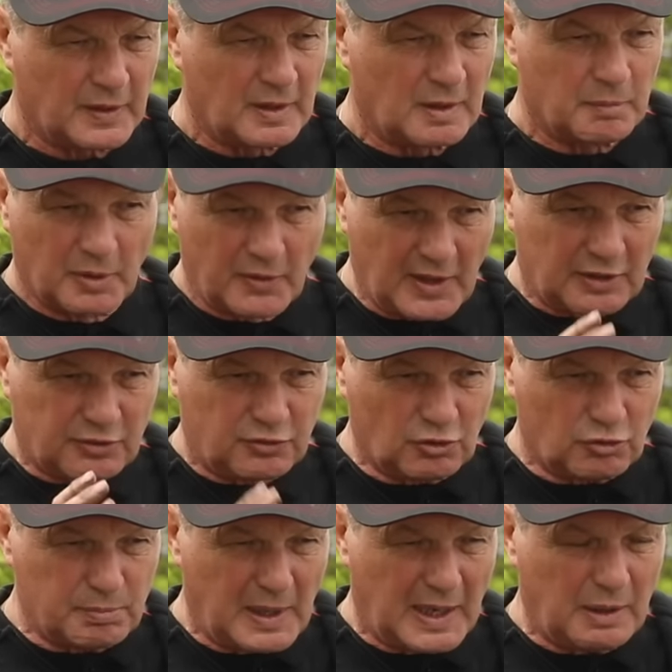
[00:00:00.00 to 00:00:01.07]
But that's just
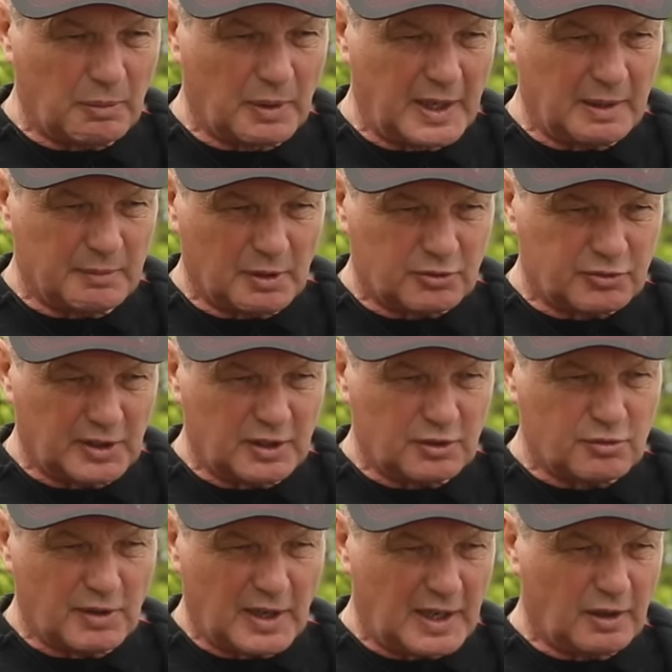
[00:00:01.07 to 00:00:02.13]
my way, I'm not saying it's
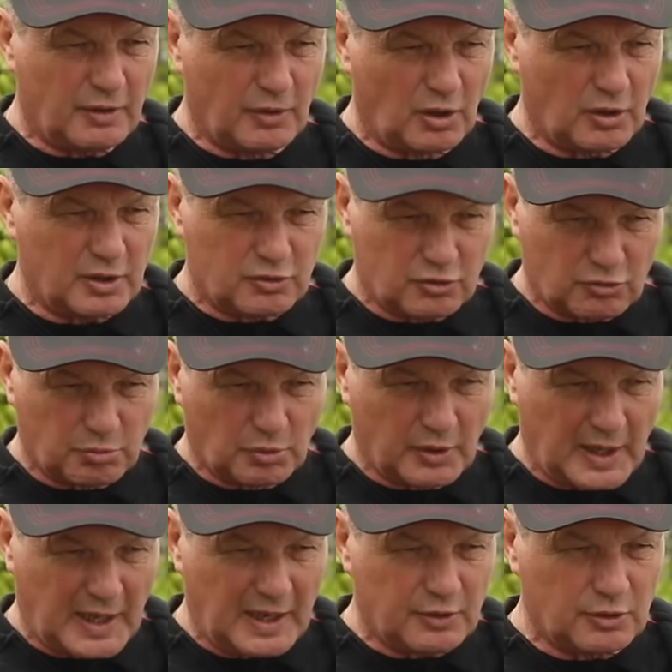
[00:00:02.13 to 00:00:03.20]
right or wrong, it's just what
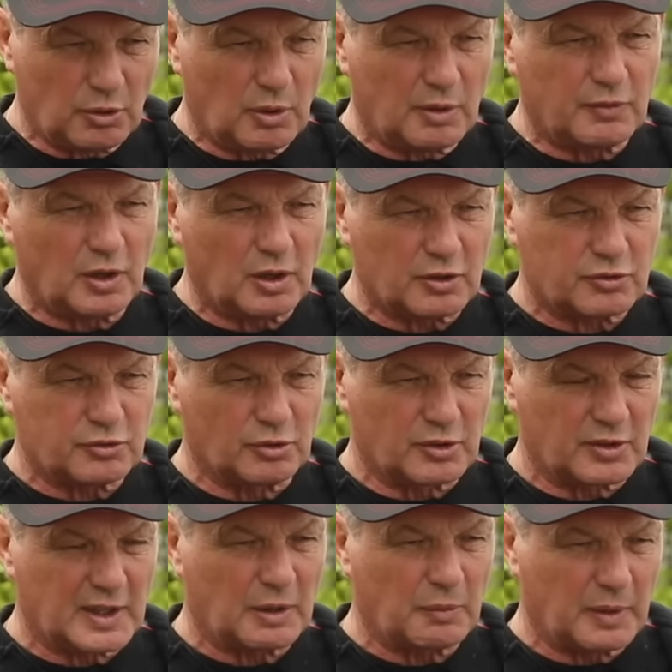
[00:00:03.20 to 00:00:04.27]
I do, I've always done it
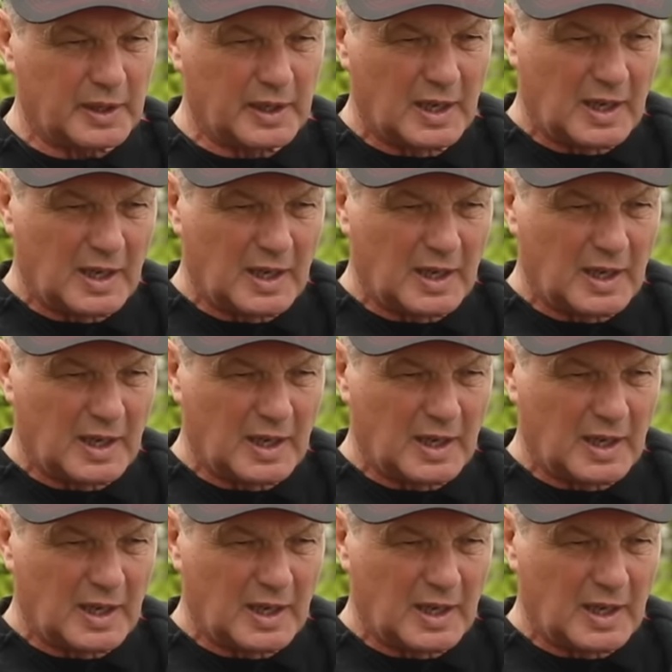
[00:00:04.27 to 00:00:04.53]
that way.